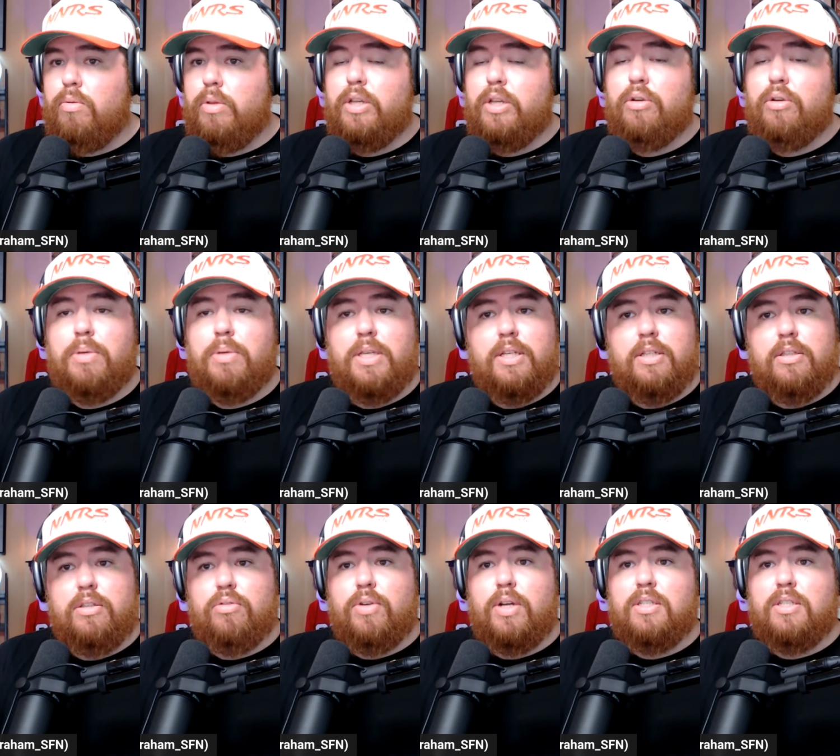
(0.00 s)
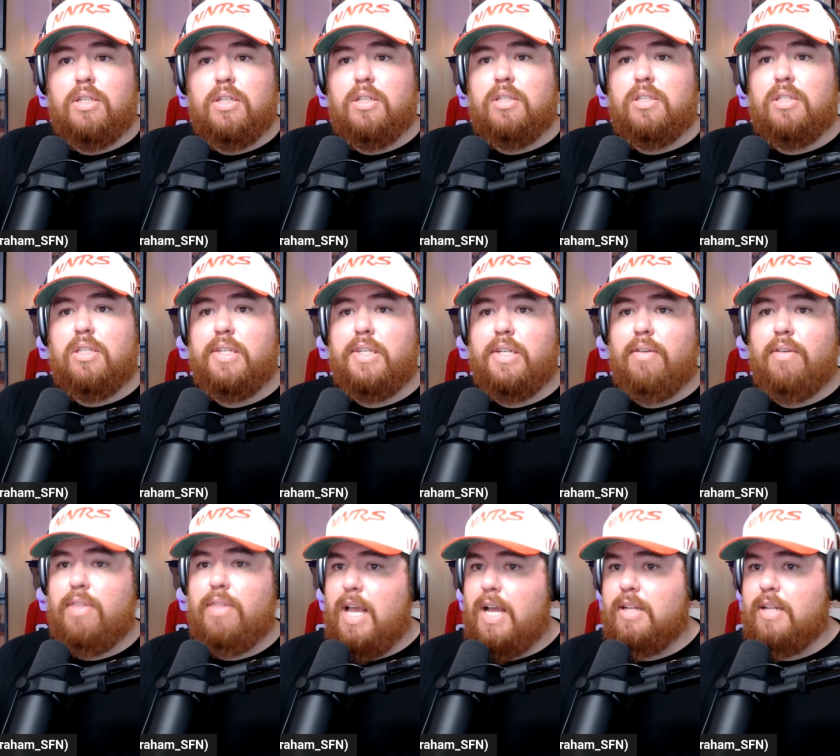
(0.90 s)
it'll be interesting to see
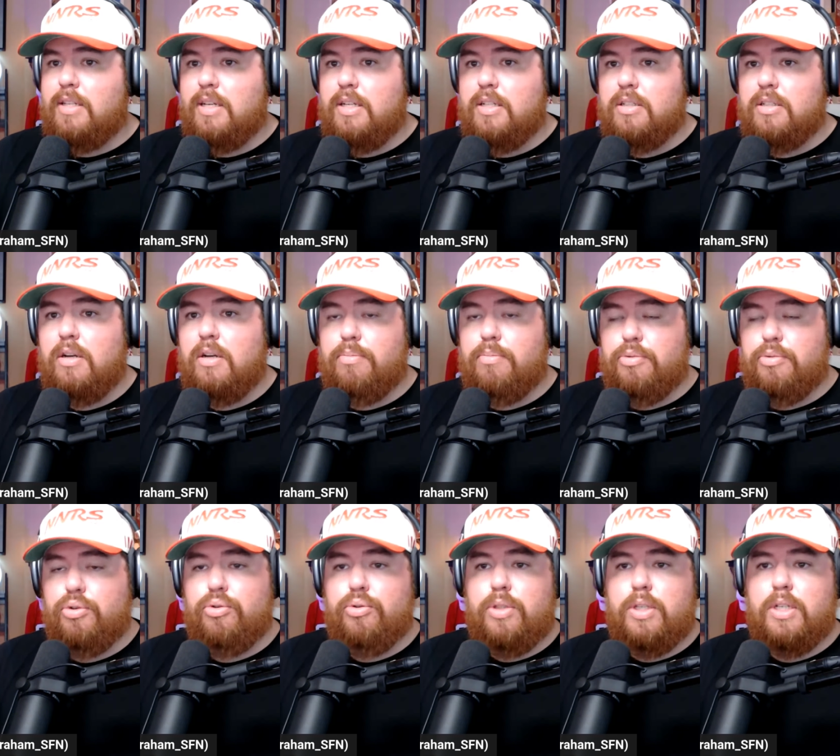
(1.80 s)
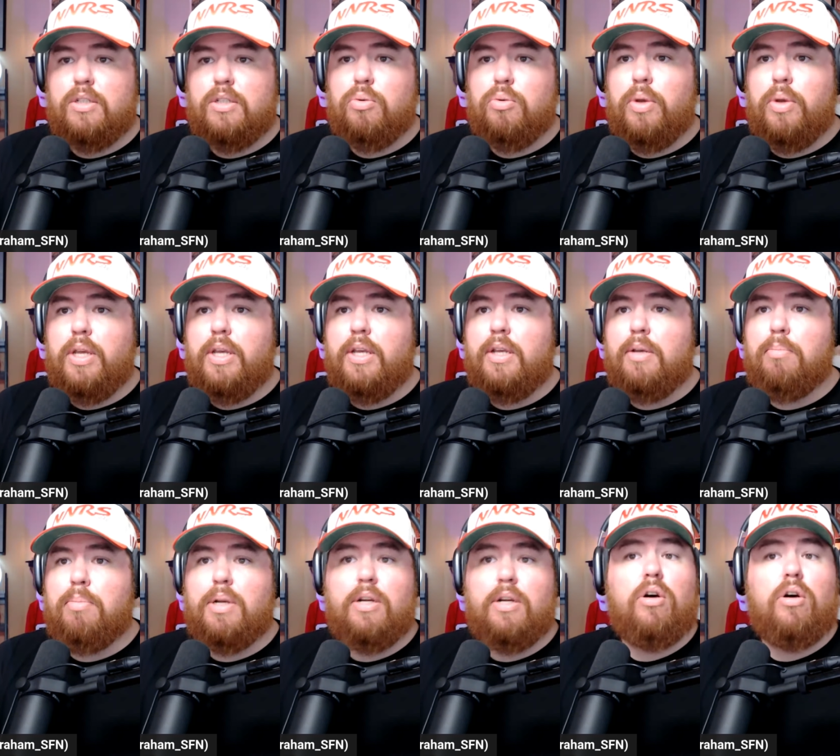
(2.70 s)
if that does come through this week,
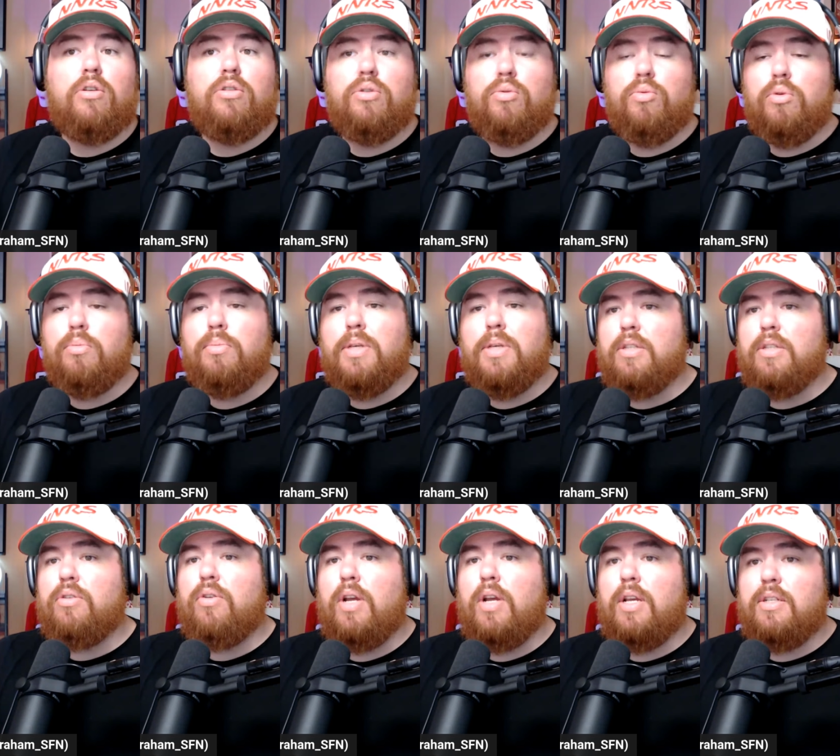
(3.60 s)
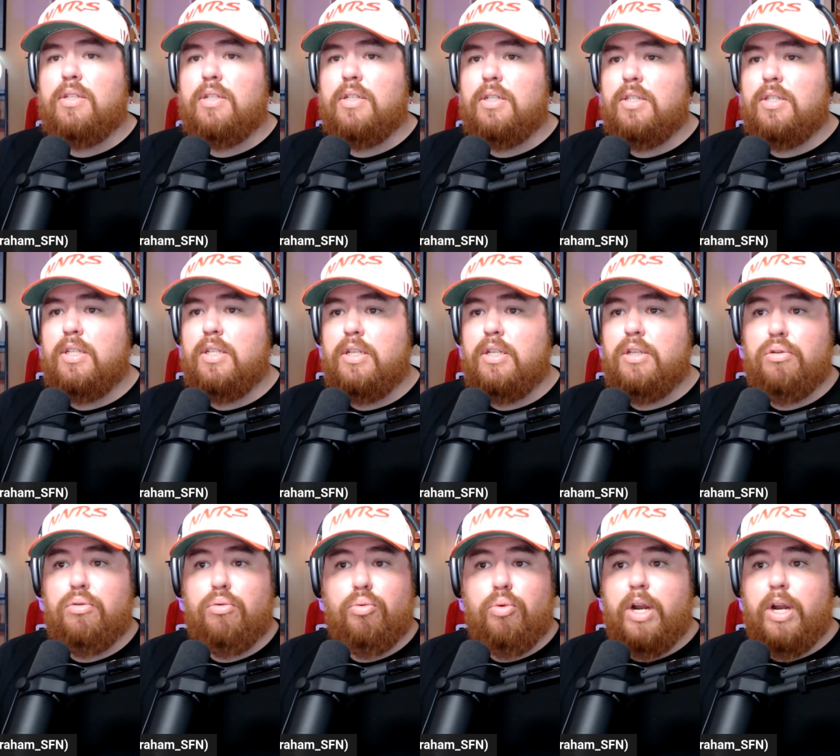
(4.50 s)
but it also will be interesting to see
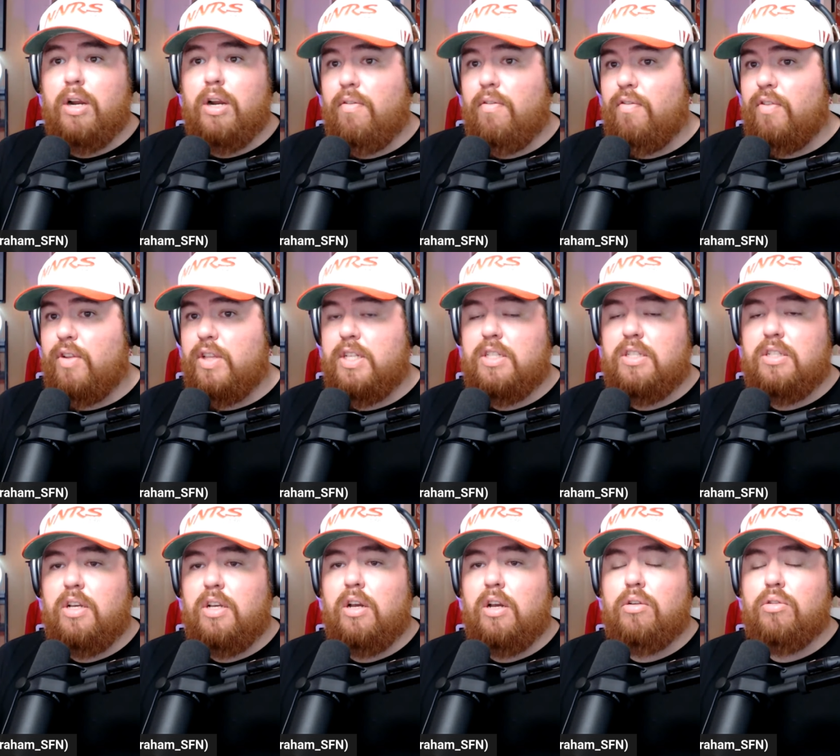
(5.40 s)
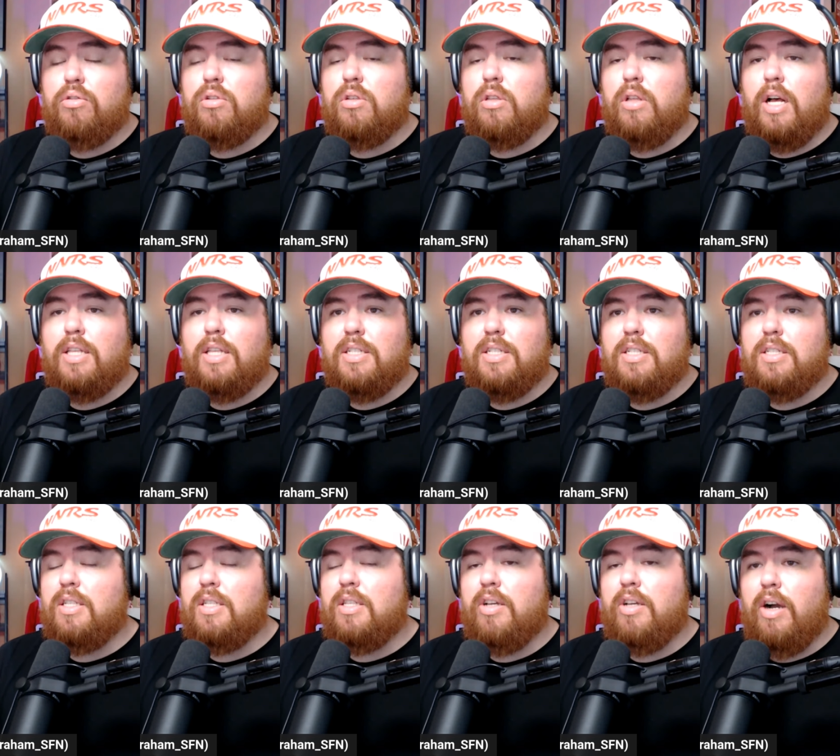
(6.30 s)
where Feliciano slots
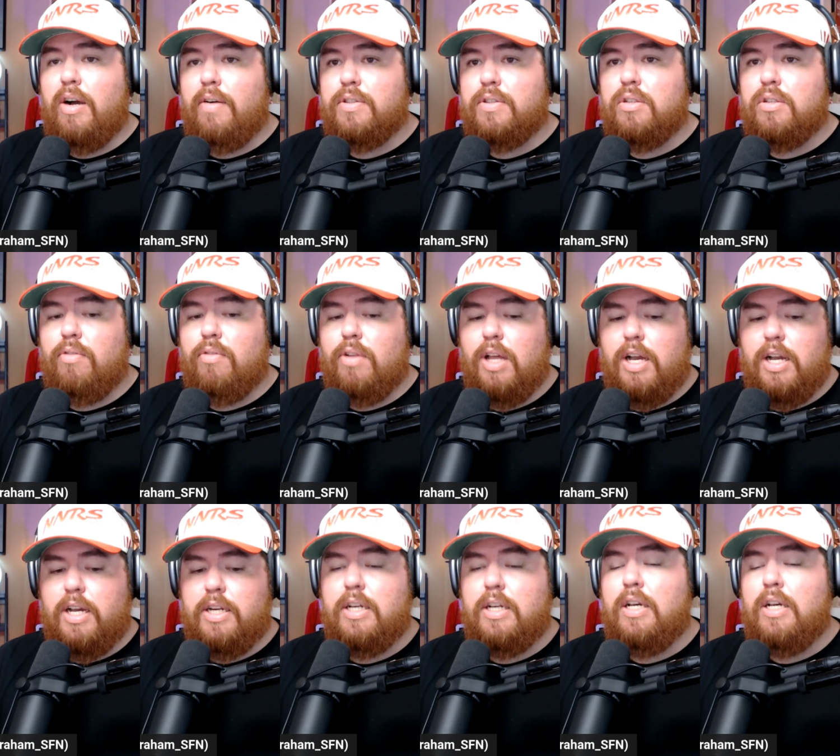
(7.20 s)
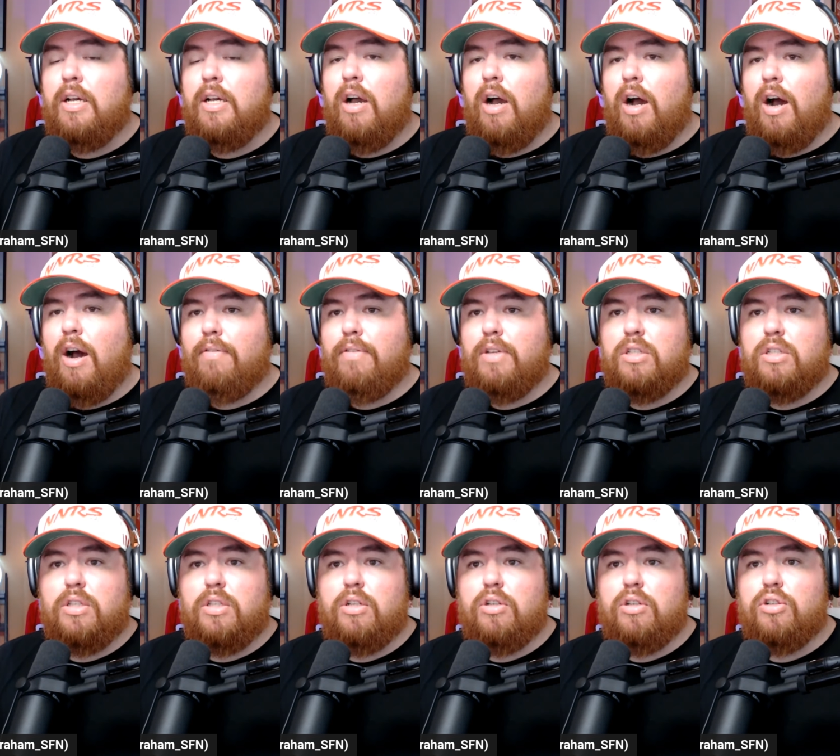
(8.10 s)
into the offensive line.
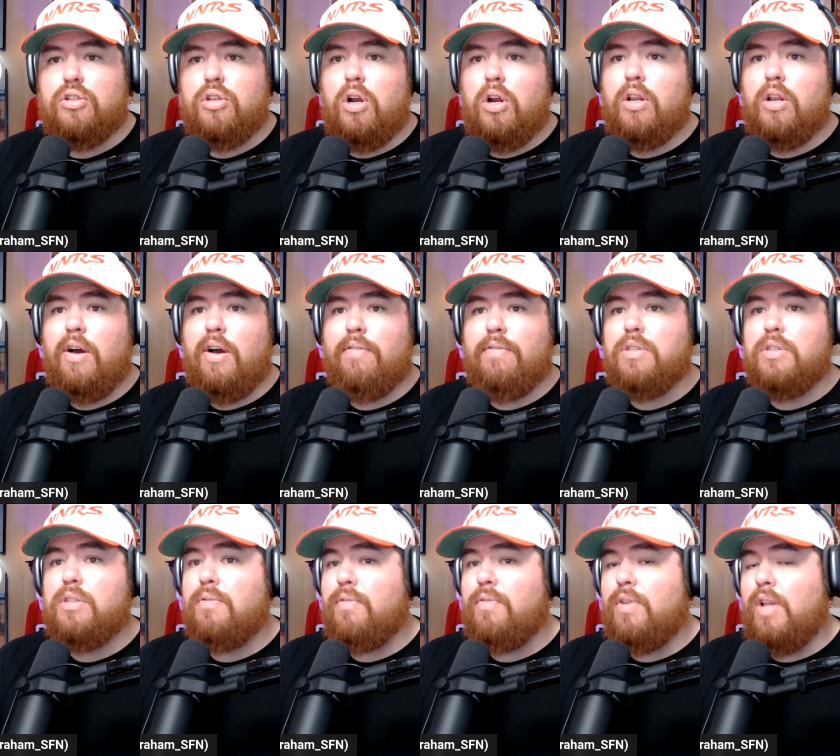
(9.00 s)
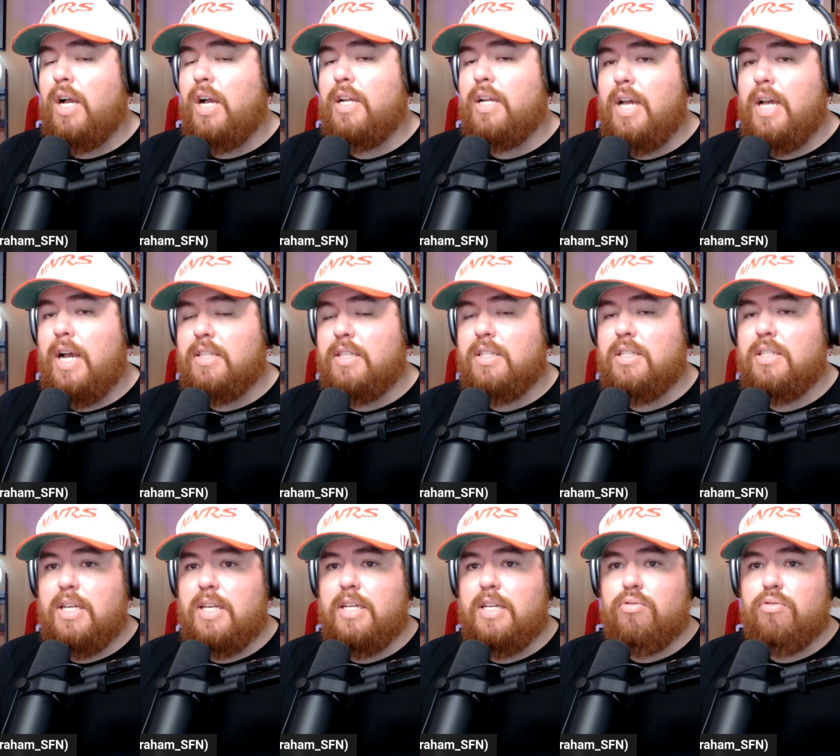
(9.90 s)
Obviously, your starting offensive line as it
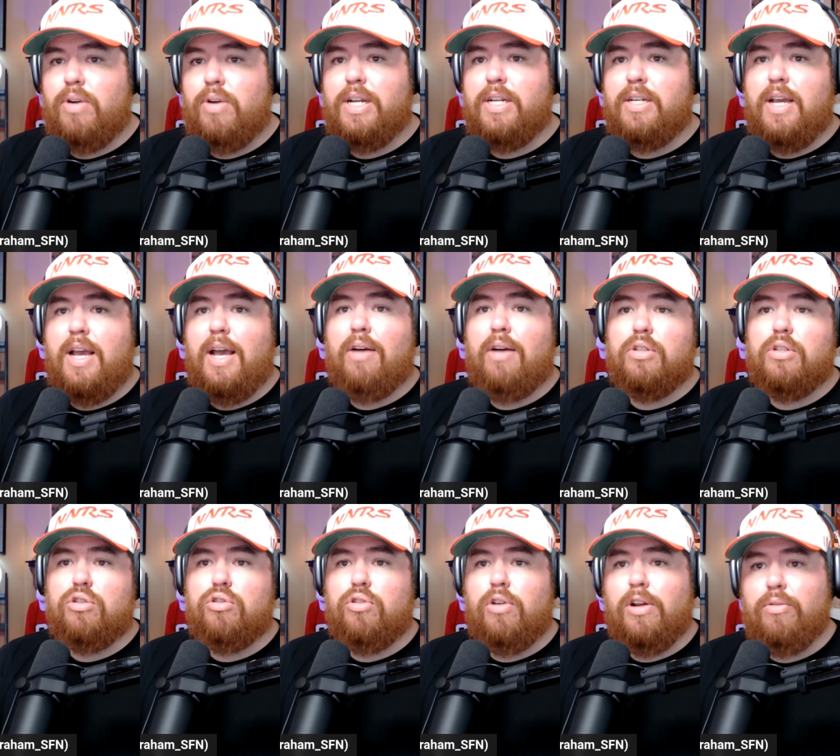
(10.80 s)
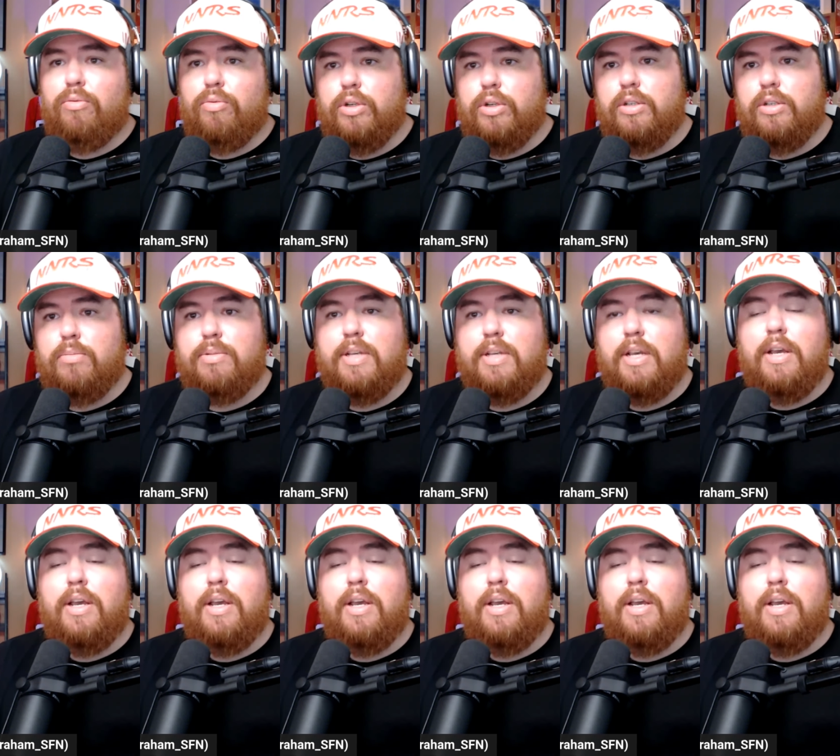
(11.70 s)
stands right now is Trent Williams,